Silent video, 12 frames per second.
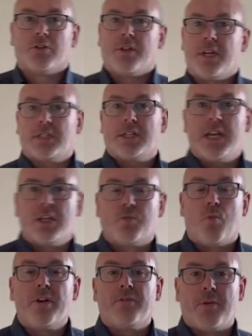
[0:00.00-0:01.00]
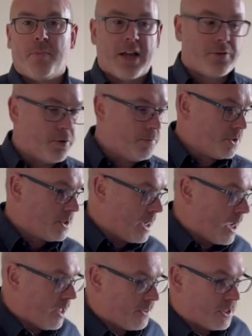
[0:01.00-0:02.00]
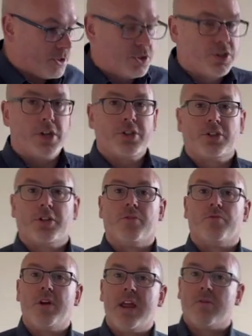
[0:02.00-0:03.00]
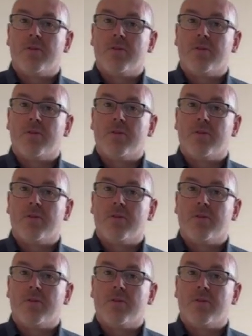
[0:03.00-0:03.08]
this is one of the bedrooms that is just to the rear